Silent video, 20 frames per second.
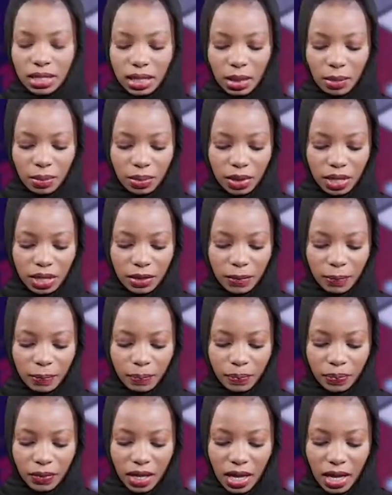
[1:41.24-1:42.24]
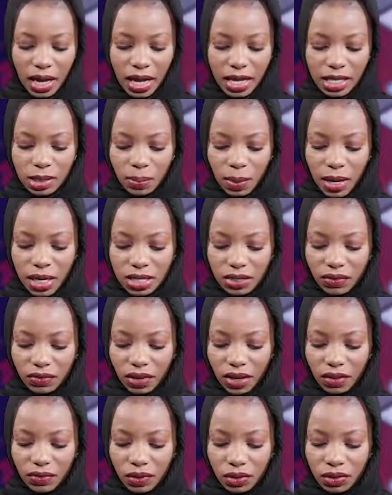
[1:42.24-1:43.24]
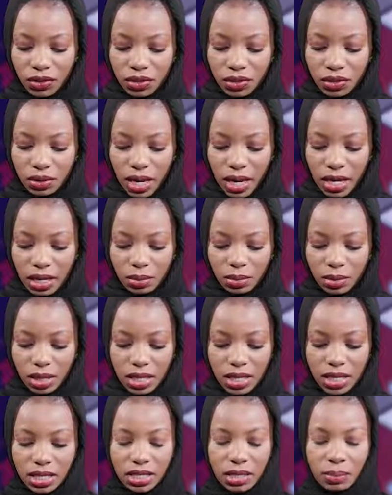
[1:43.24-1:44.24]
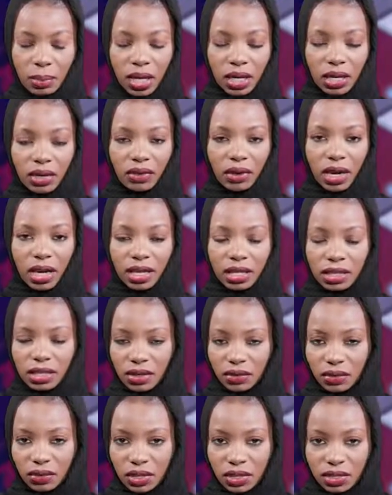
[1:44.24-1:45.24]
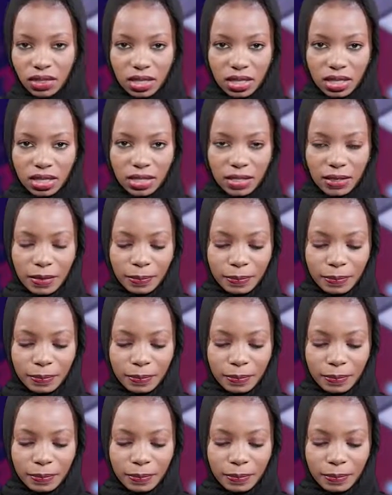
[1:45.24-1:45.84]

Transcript: campaign as part of efforts to eliminate malaria in Zamfara State.